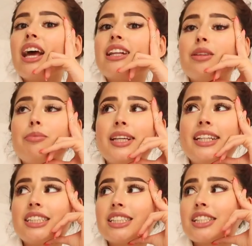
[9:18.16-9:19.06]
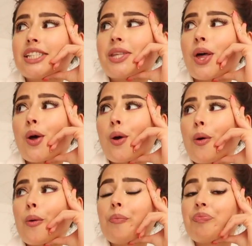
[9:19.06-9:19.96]
at the beach,
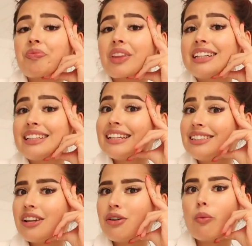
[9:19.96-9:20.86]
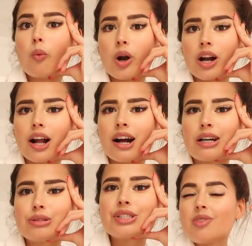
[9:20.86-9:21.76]
so that didn't work
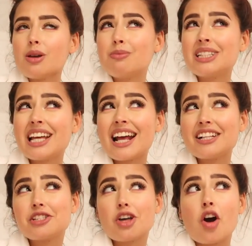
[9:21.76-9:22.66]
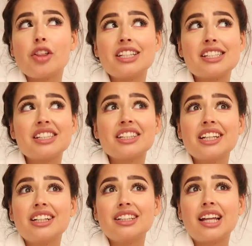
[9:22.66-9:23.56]
out. But then I saw this
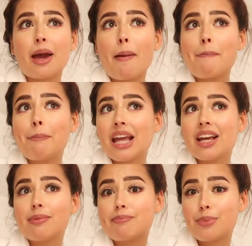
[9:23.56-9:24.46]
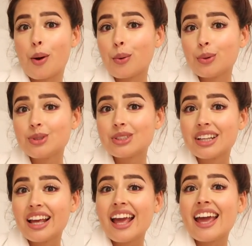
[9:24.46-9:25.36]
little like pink boat,
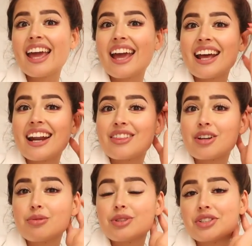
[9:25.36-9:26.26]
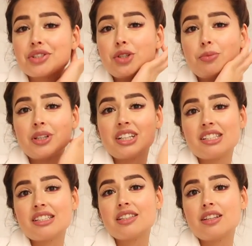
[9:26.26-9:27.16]
and I thought it was cute
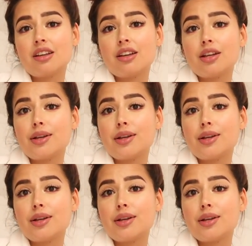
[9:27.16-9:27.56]
because the